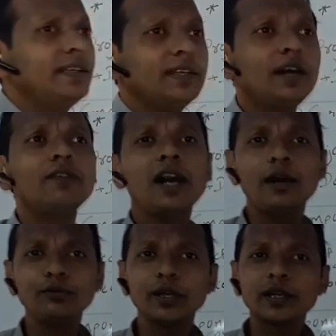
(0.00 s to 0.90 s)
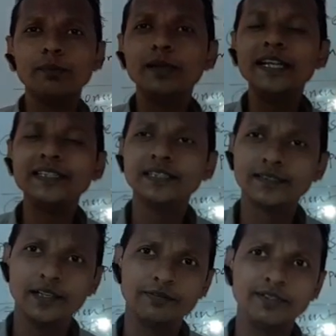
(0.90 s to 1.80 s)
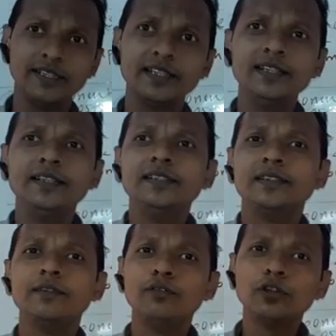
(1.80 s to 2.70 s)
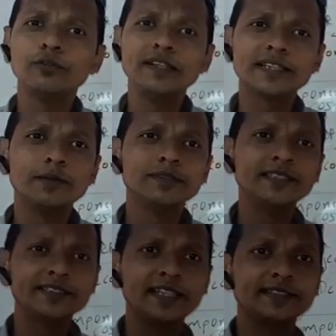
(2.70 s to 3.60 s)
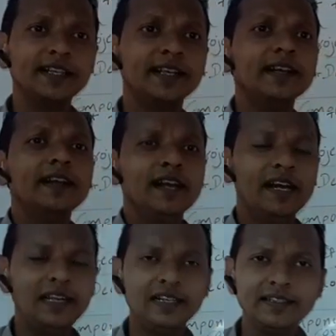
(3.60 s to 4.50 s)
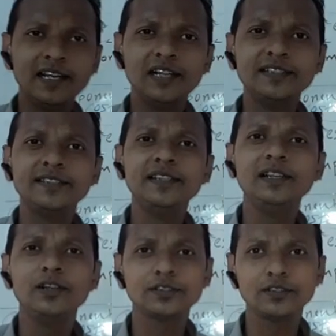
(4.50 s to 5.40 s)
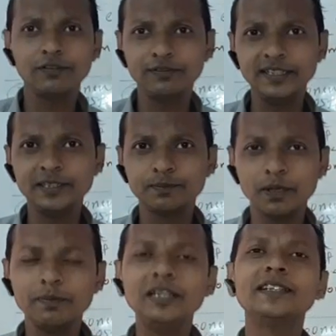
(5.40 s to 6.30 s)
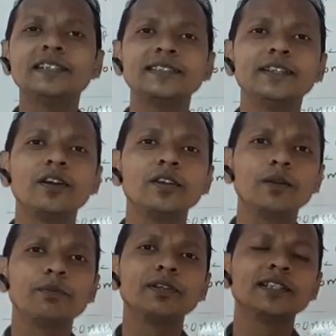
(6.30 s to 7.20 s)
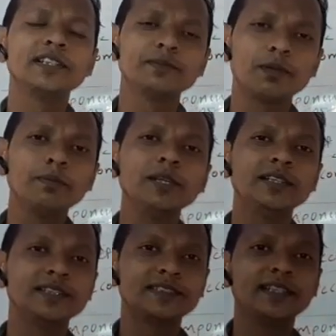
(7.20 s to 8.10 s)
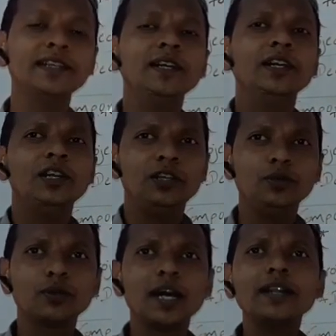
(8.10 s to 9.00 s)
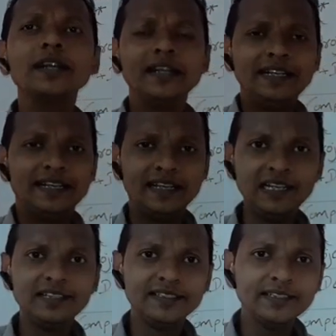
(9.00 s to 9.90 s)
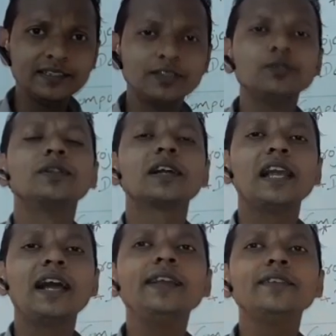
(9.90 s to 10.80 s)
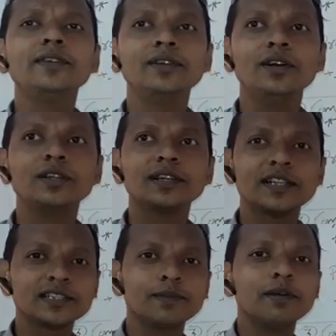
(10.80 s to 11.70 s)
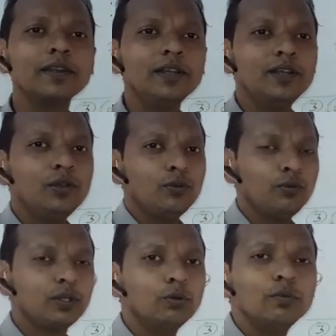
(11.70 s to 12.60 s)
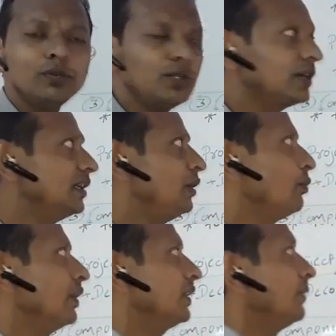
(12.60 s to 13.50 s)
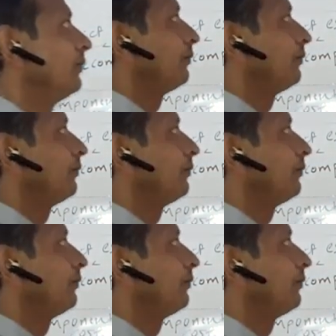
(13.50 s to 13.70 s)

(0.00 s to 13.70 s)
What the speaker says: Now, after completing the software, the fourth phase comes is testing. Unless and until your software is properly tested or your project is properly tested, you can't release it to the client or the customer with whom you are dealing with.